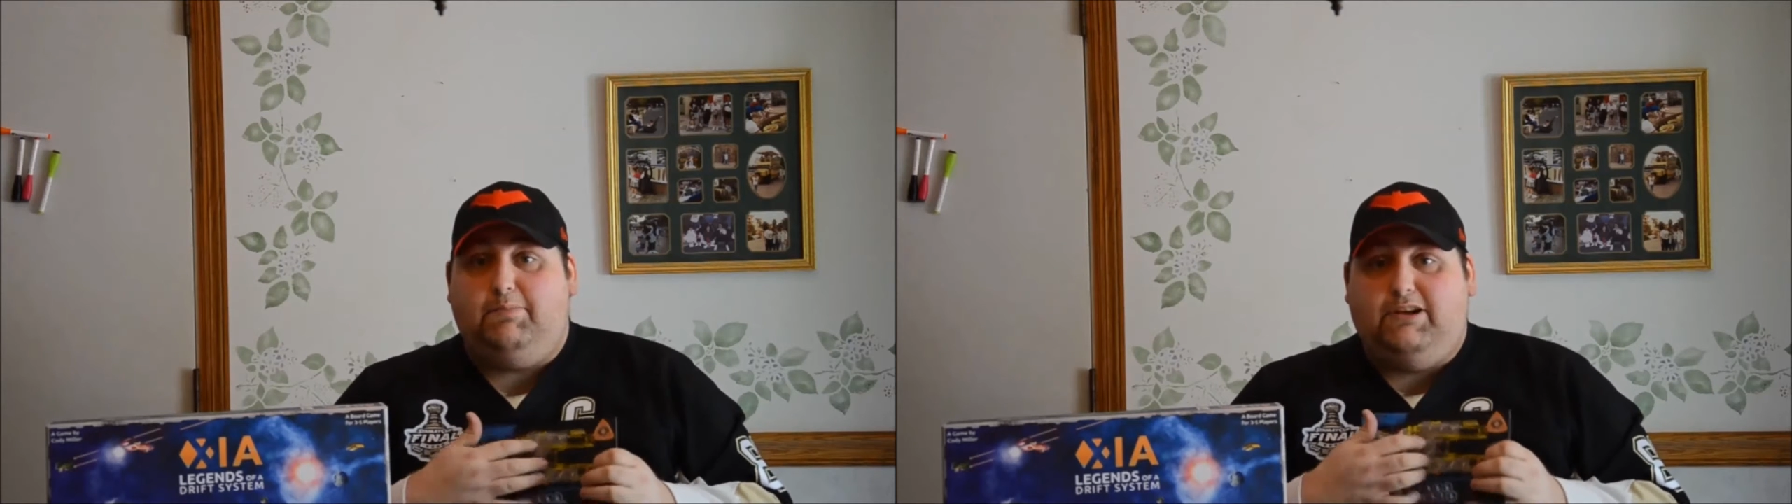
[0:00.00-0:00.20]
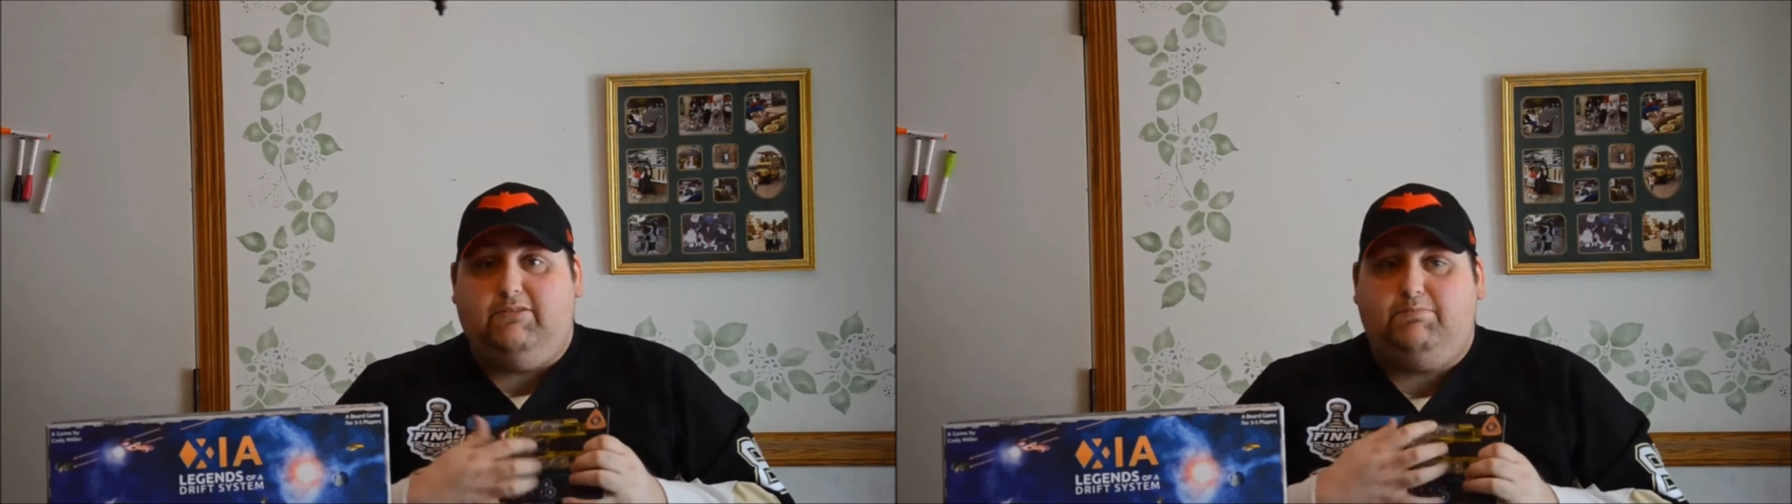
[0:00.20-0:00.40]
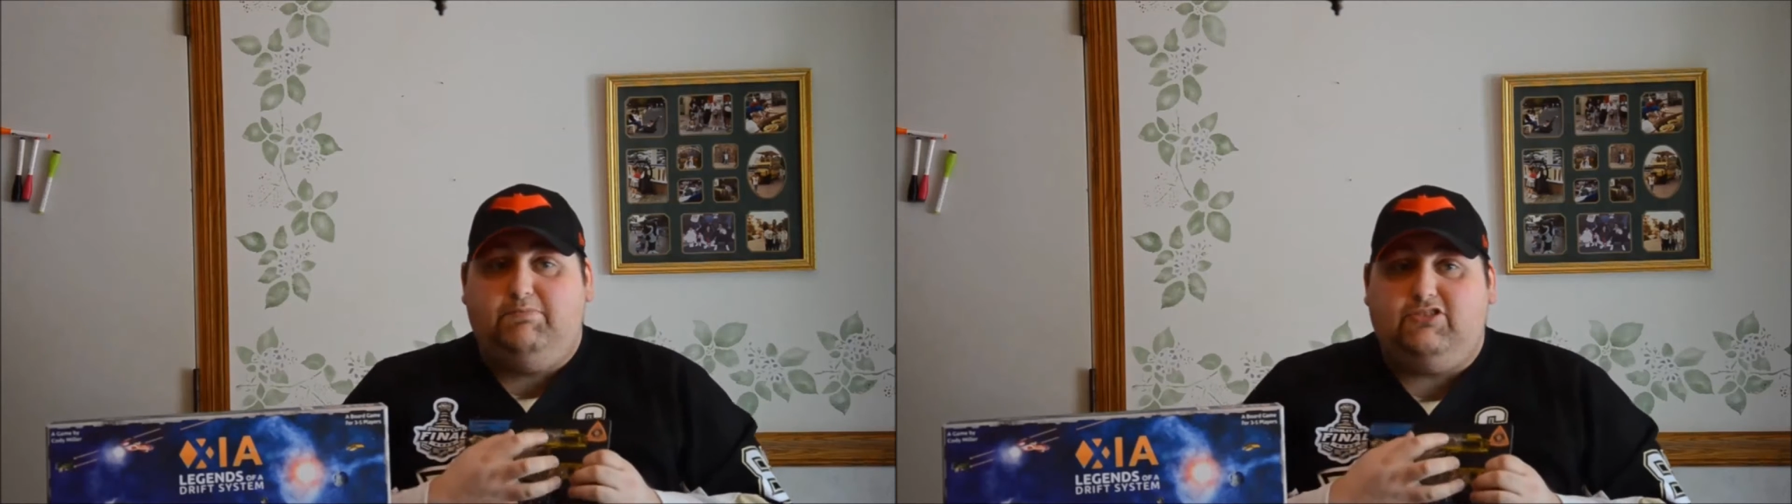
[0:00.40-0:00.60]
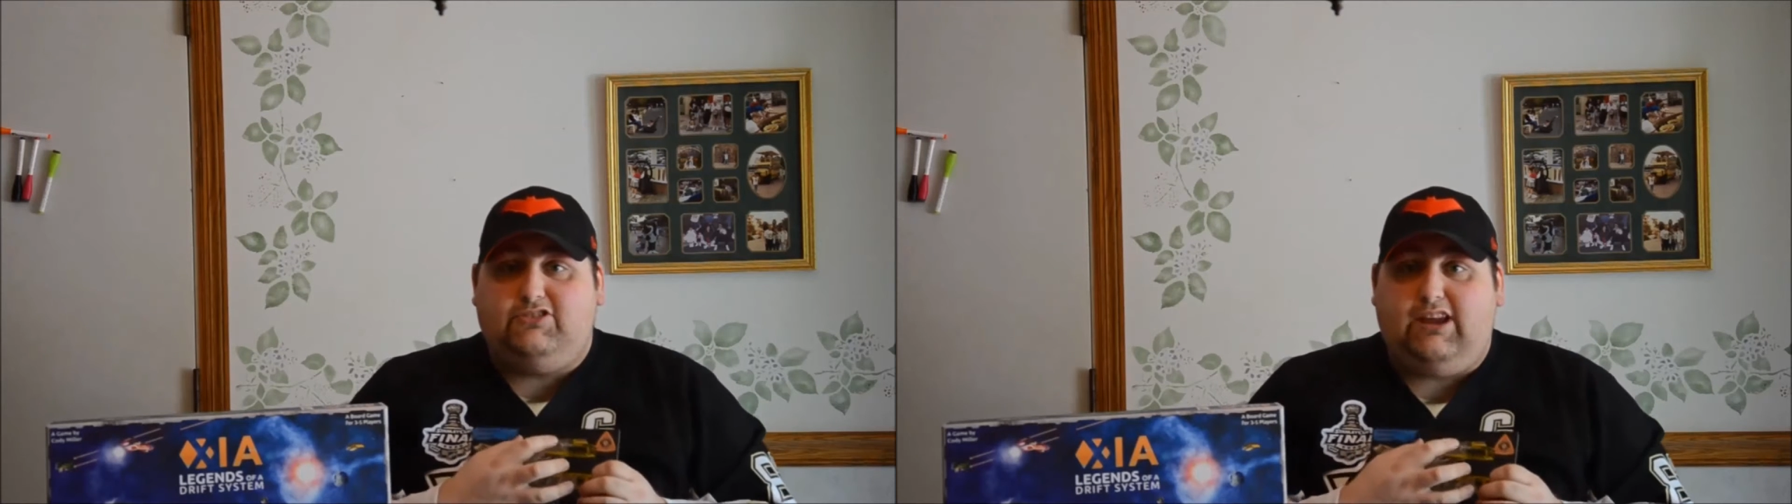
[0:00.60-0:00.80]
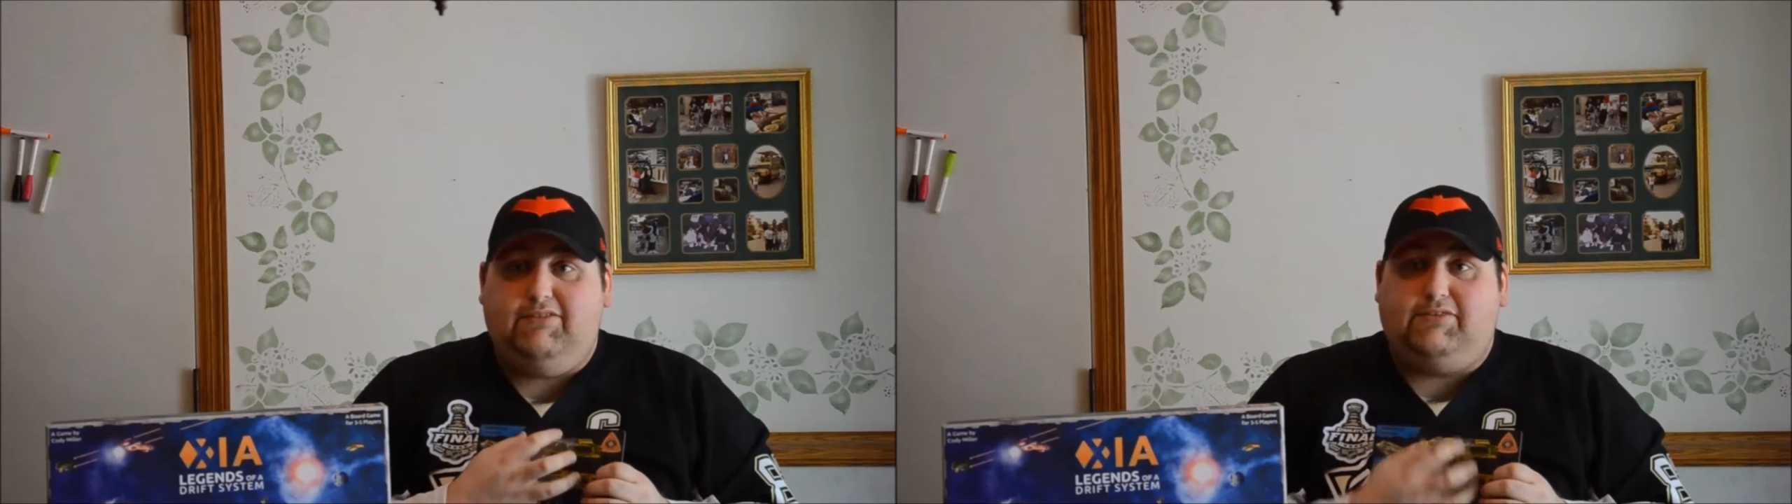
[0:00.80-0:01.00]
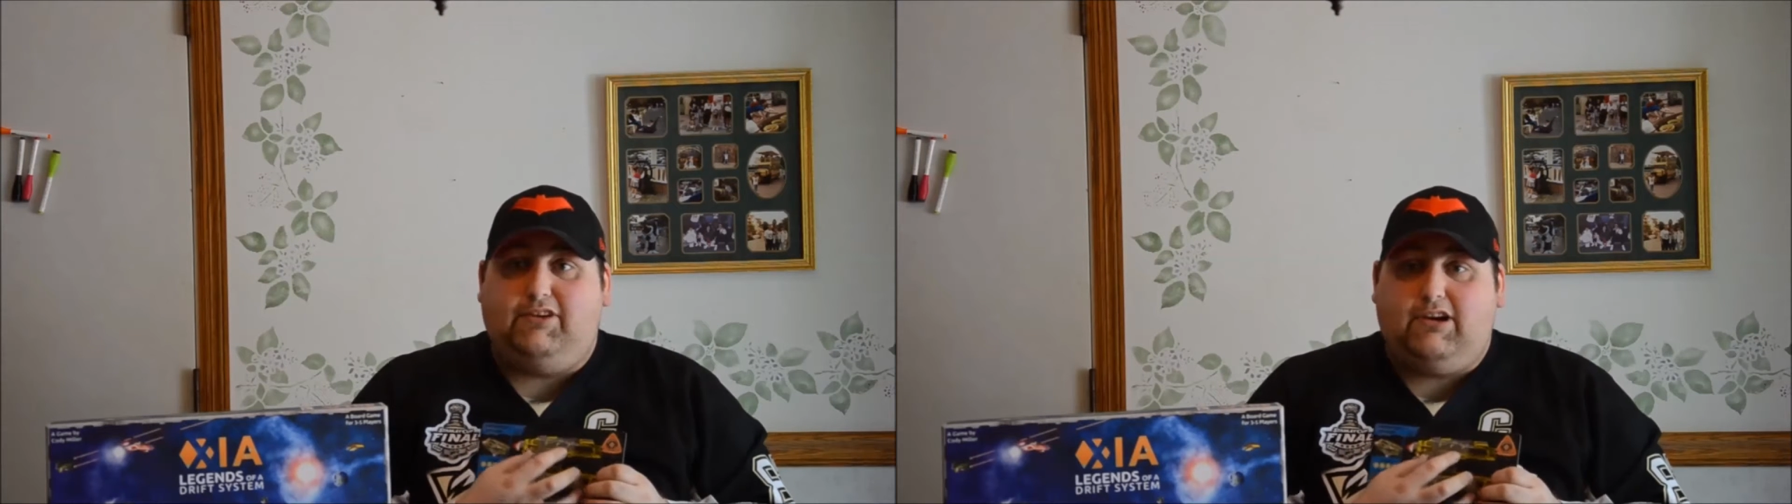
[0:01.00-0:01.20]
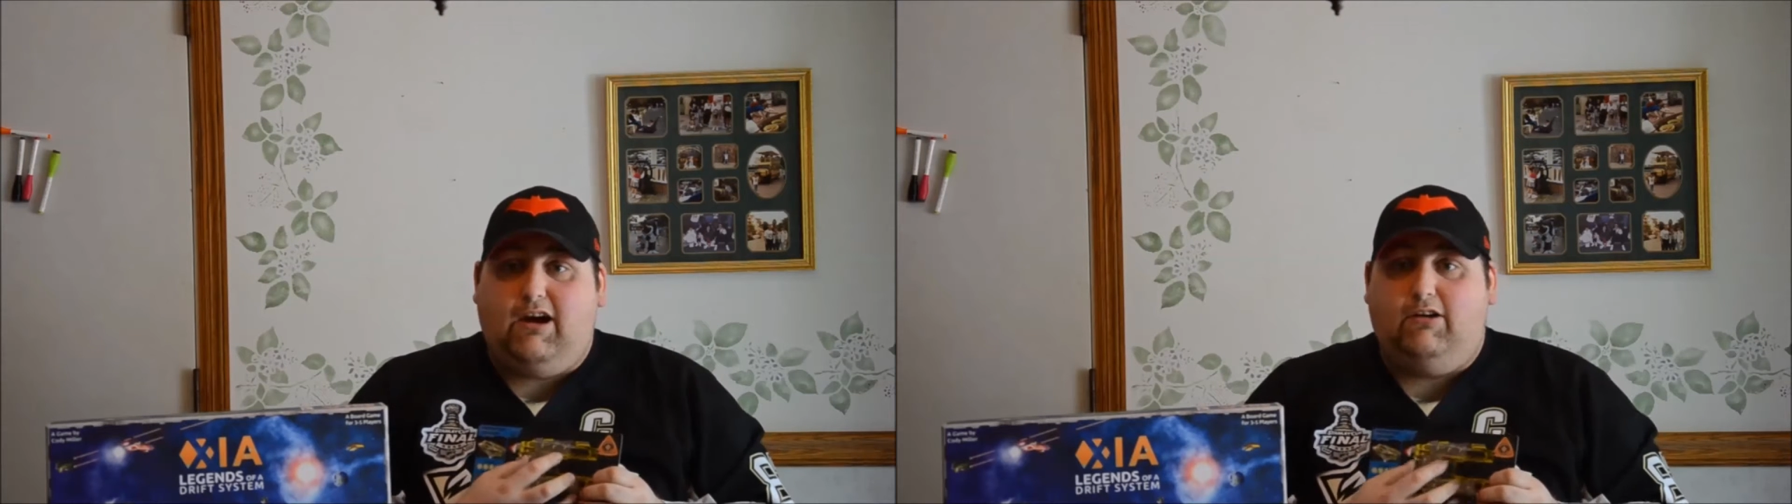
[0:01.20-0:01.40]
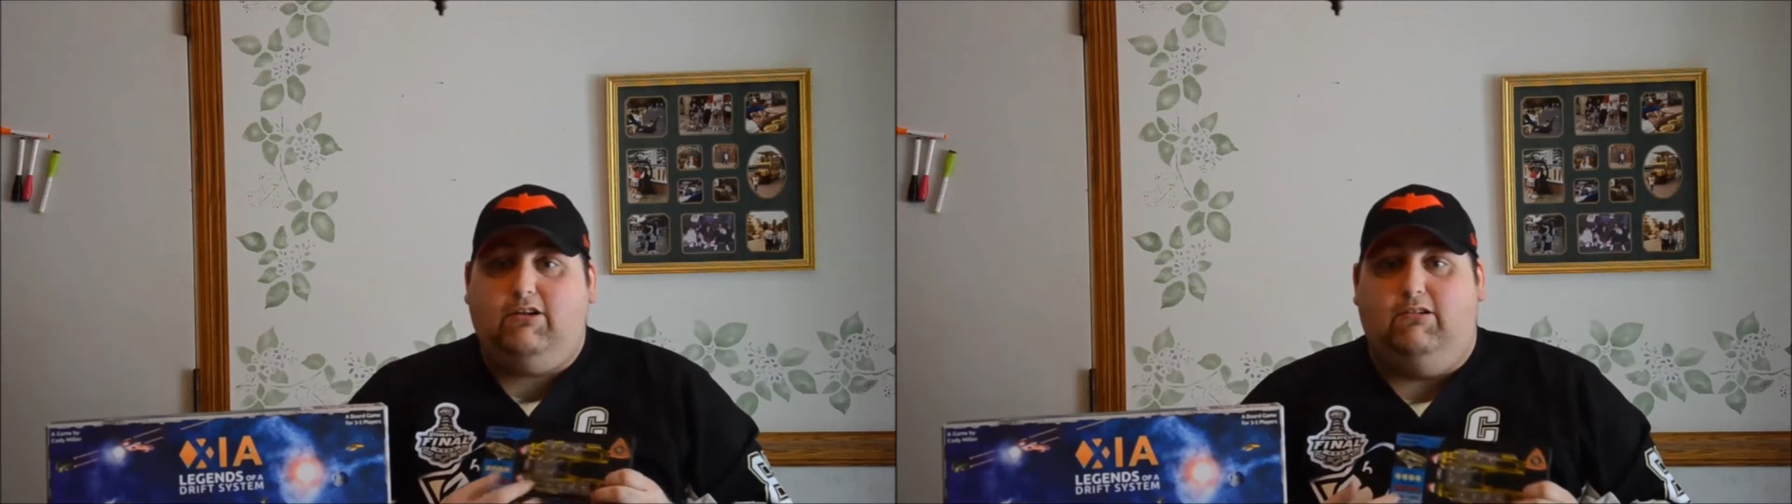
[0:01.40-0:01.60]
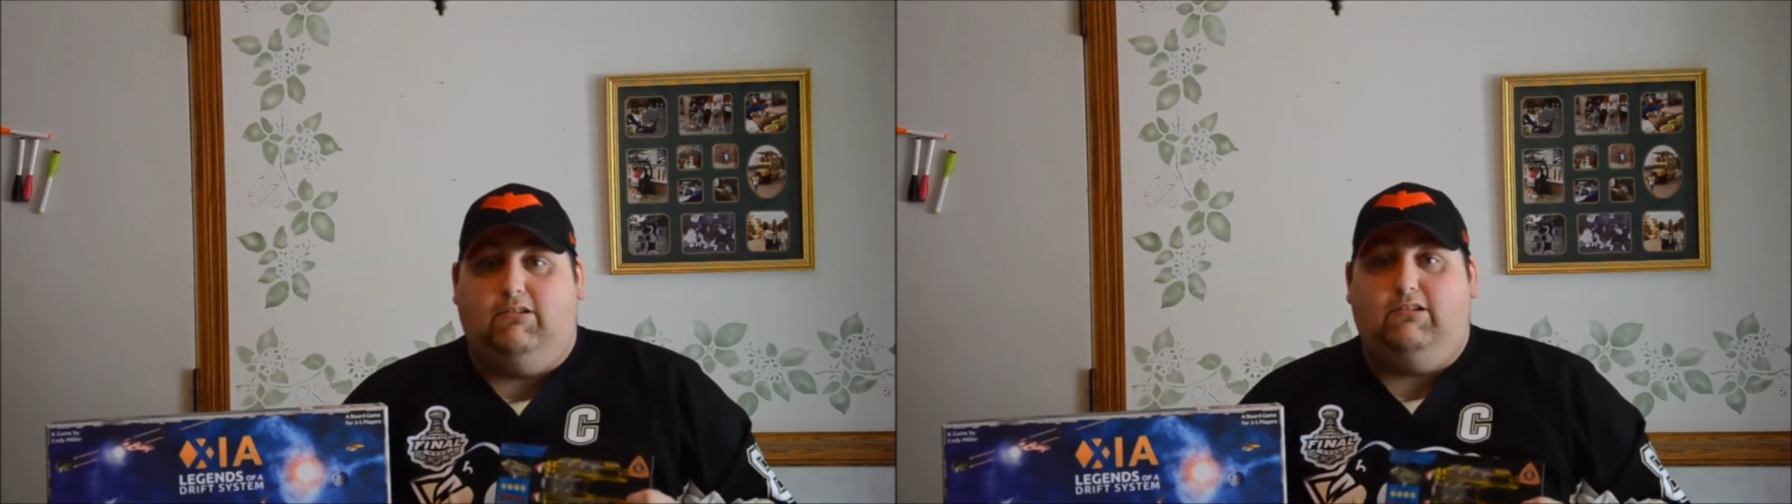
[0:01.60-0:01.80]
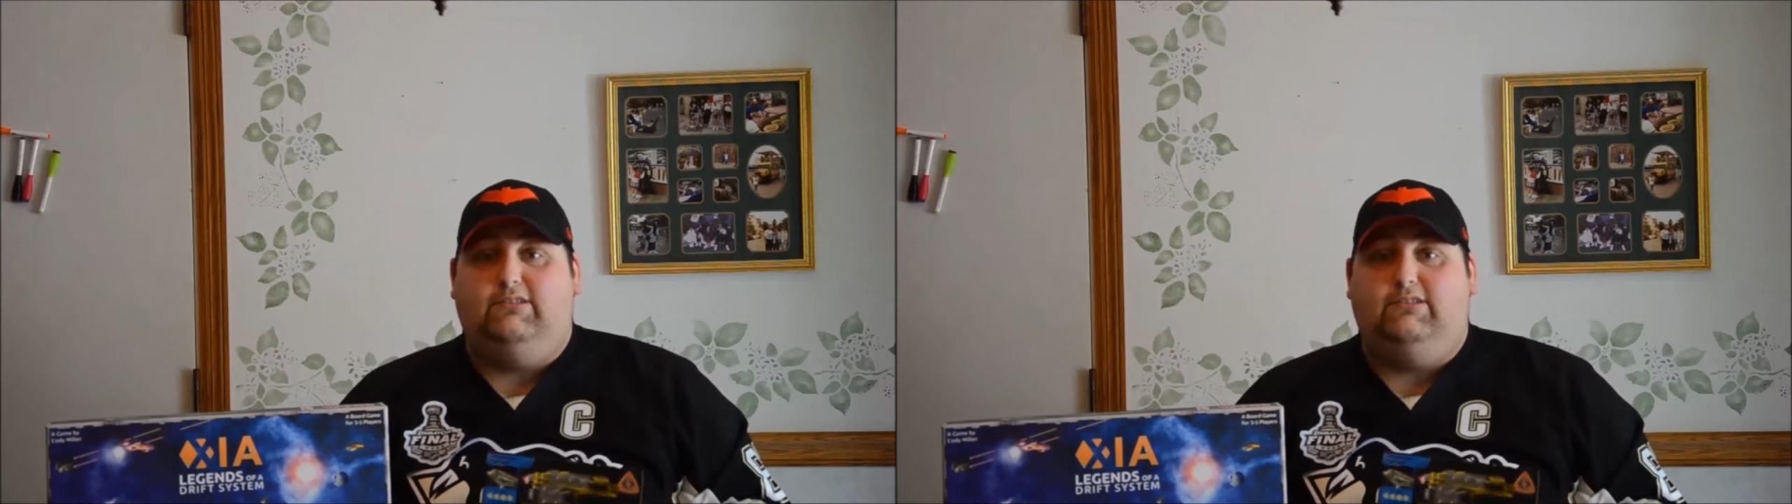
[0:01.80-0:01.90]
but you're saving it for cargo